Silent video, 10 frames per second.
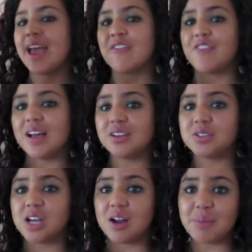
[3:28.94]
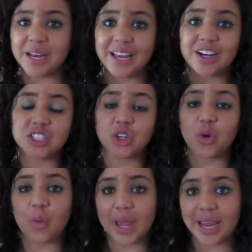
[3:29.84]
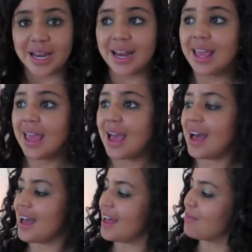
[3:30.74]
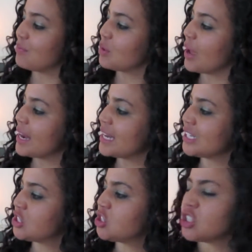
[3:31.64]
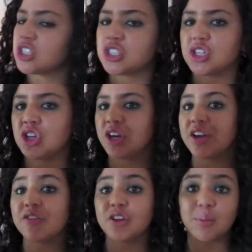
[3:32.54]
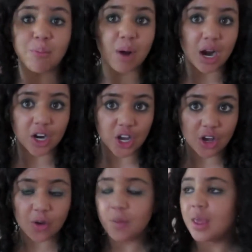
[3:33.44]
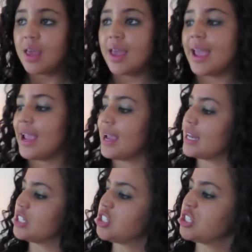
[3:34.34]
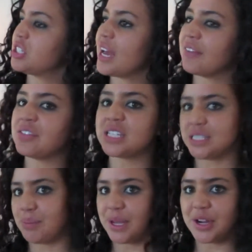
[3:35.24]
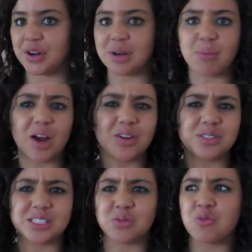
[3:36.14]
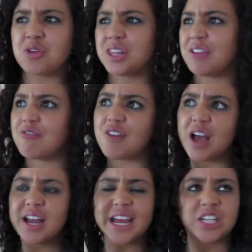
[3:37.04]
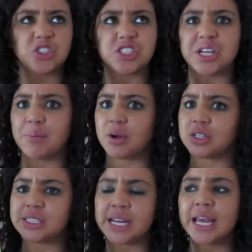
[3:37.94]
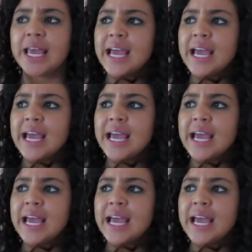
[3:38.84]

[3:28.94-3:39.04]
follows our main character, Quentin, in his search looking for Margot, and she's kind of disappeared, and Margot's this really fun, interesting person.